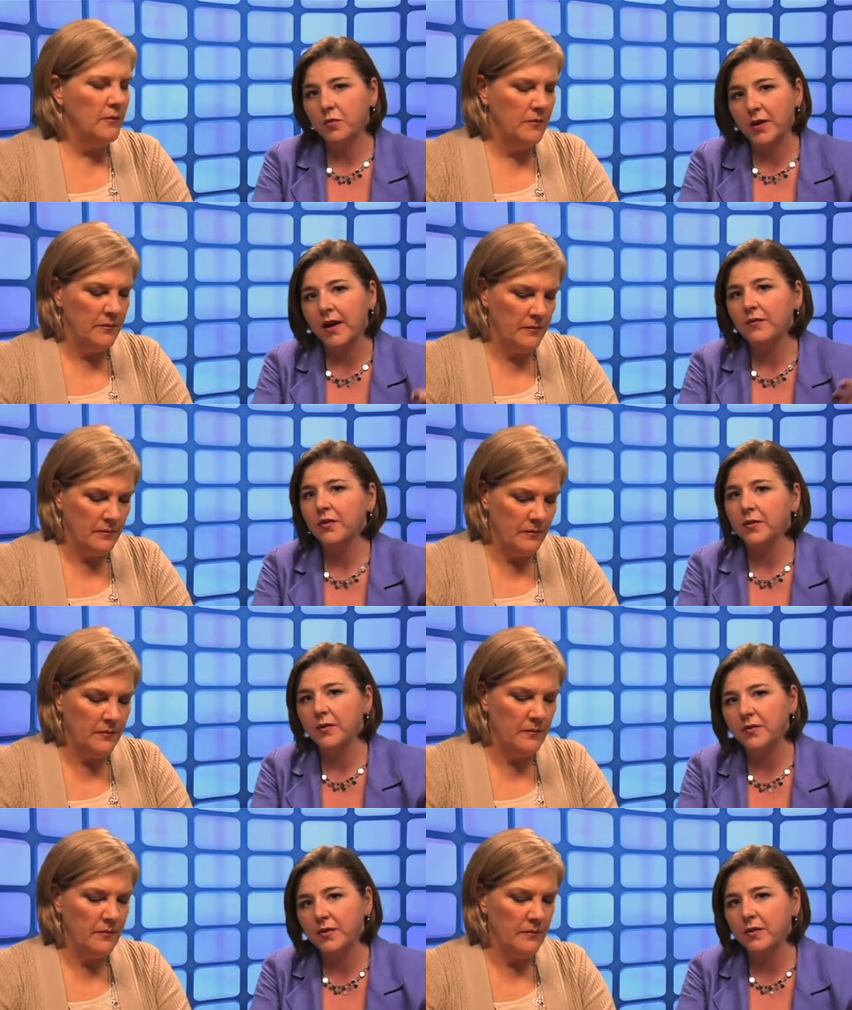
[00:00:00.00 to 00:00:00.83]
Speaker 1: of whatever
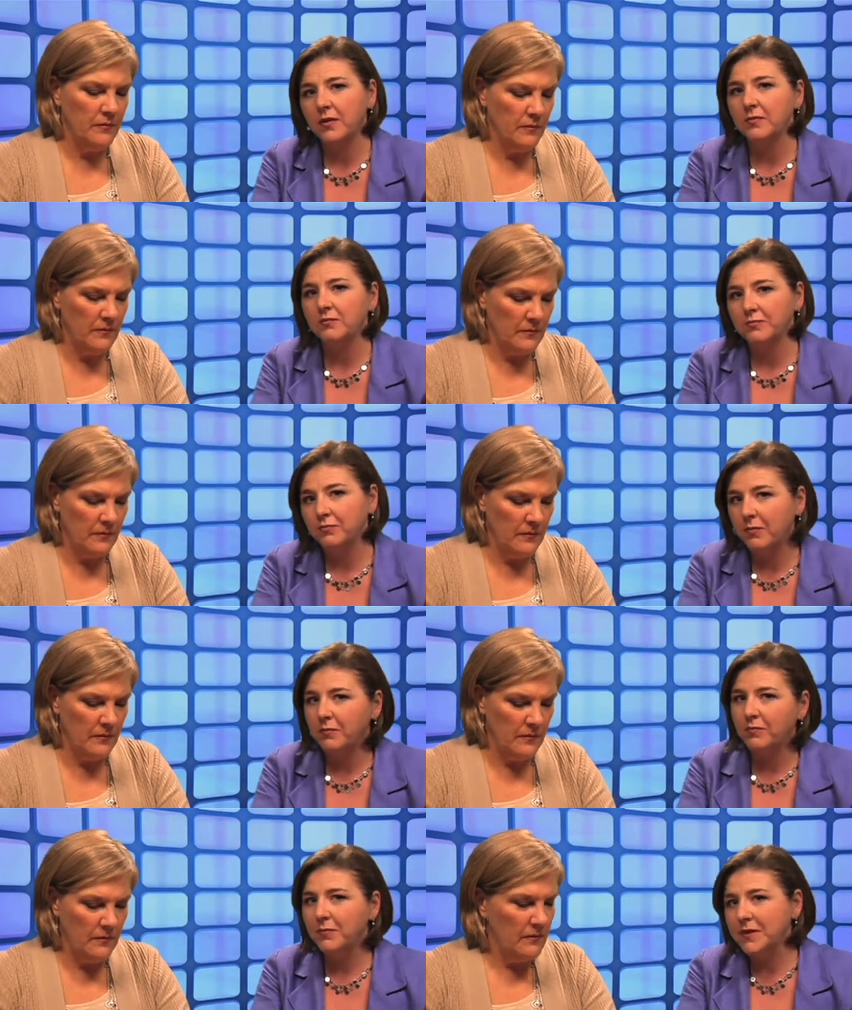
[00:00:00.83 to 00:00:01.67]
the the
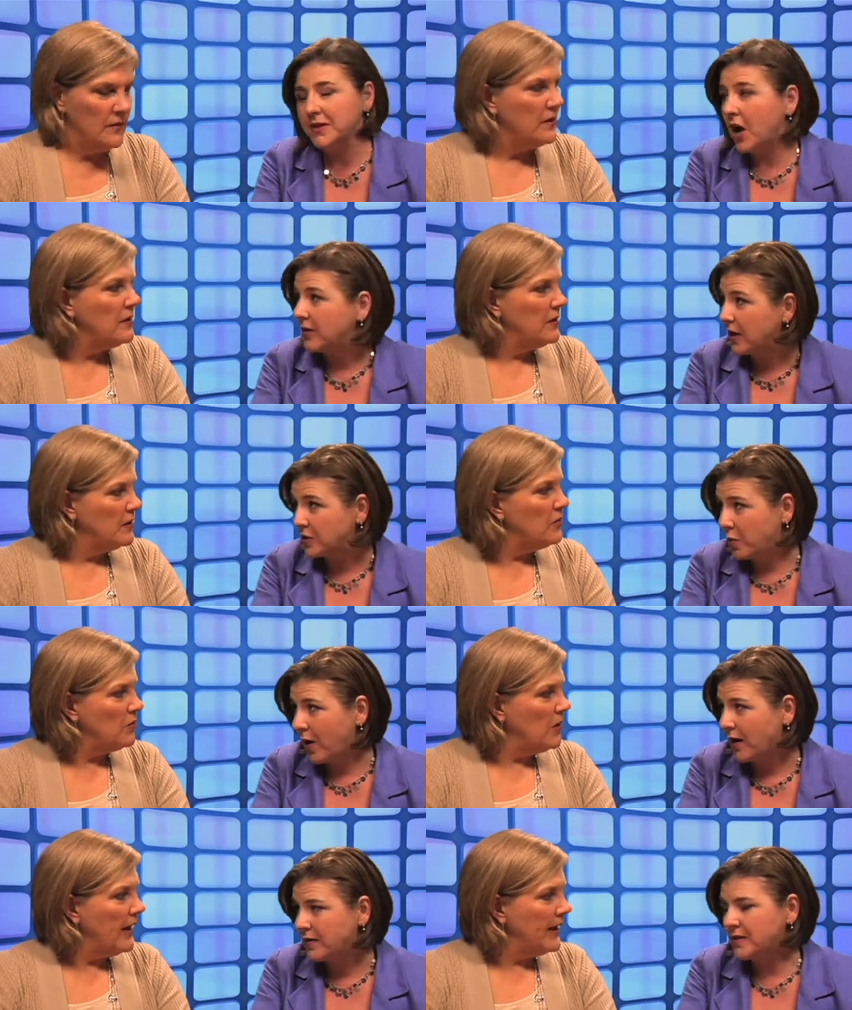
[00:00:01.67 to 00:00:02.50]
misconduct
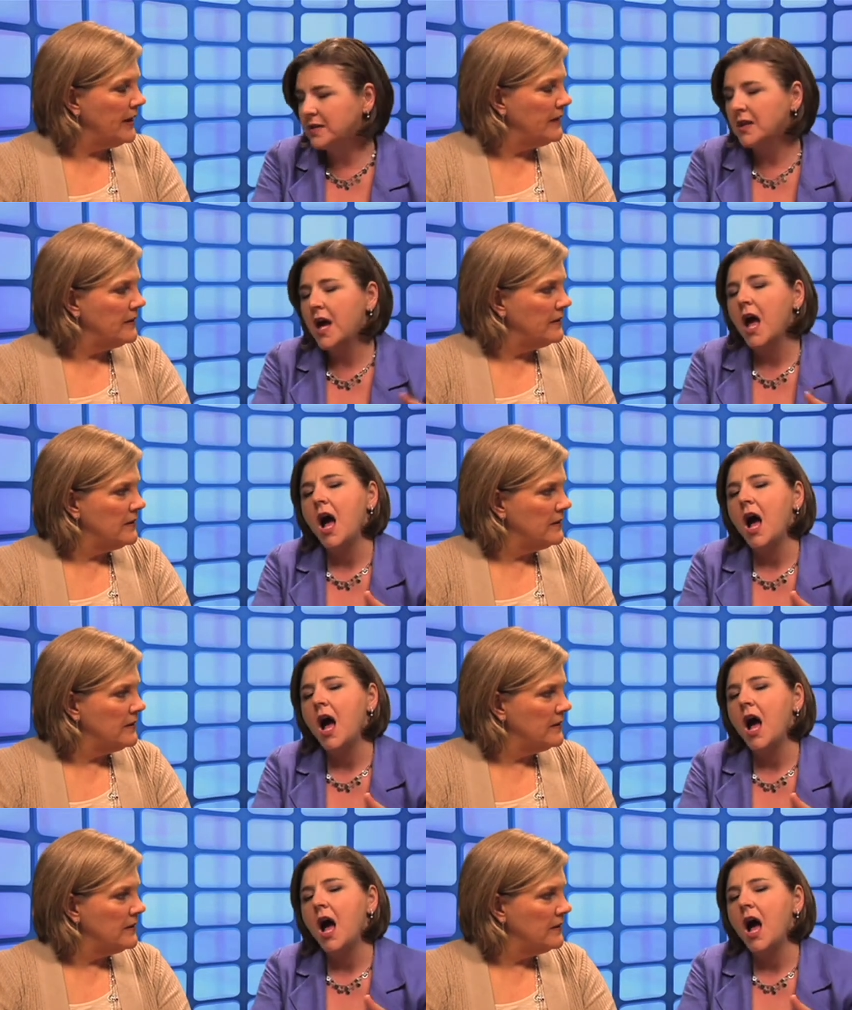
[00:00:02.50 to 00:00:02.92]
was.